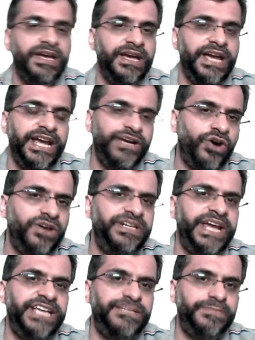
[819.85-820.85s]
It all
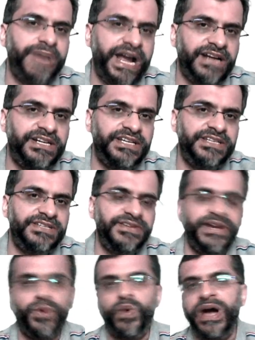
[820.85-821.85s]
takes practice,
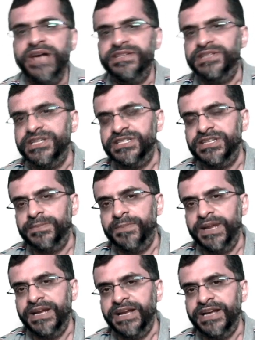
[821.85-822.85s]
requires
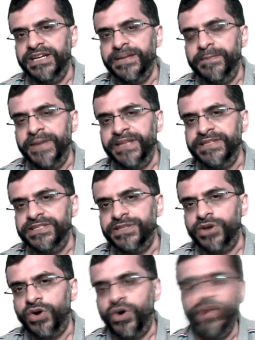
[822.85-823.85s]
discipline, and depends
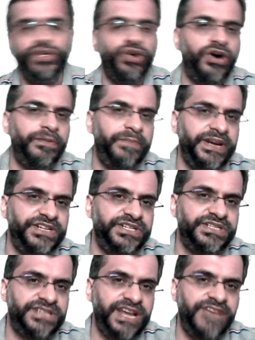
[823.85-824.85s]
on your
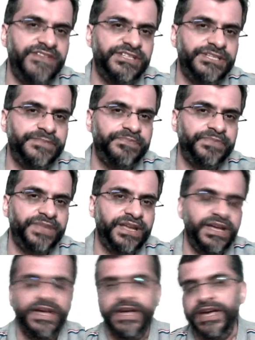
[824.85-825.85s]
patience levels.
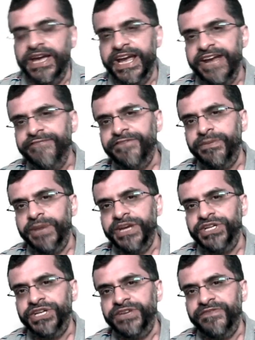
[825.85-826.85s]

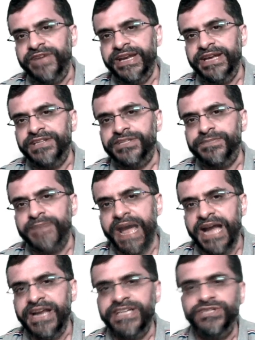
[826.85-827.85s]
Information, when it's
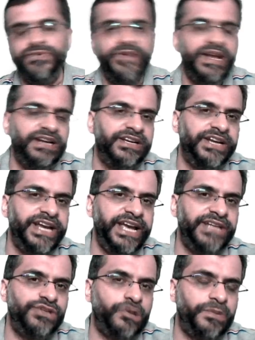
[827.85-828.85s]
managed well,
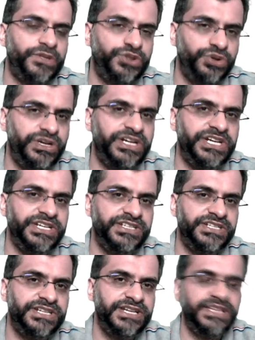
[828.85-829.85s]
creates
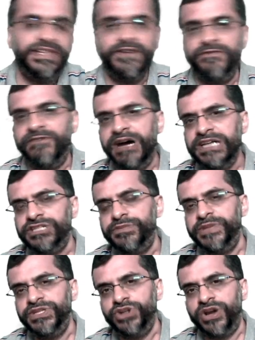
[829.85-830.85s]
opportunities. The vast
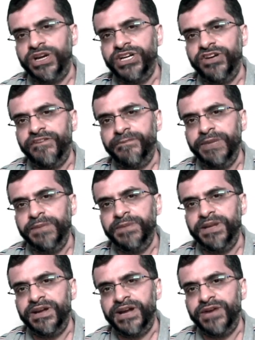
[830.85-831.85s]
majority of
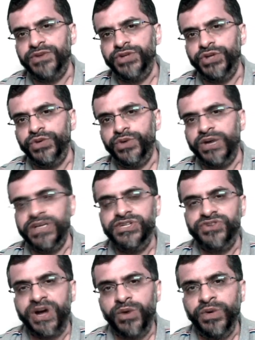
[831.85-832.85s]
people around you are
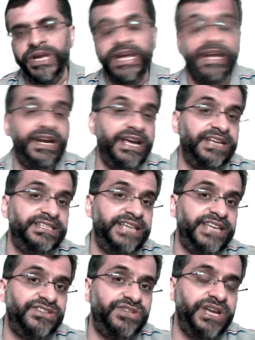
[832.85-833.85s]
drowning in
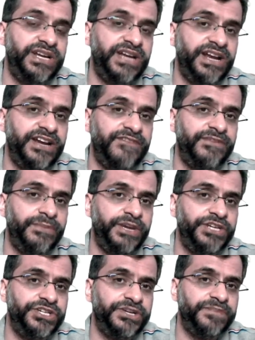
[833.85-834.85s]
excess data and
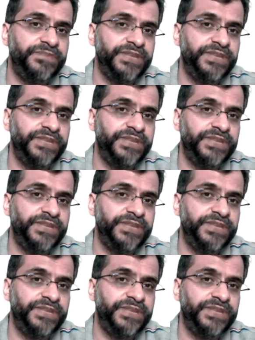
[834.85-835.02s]
information.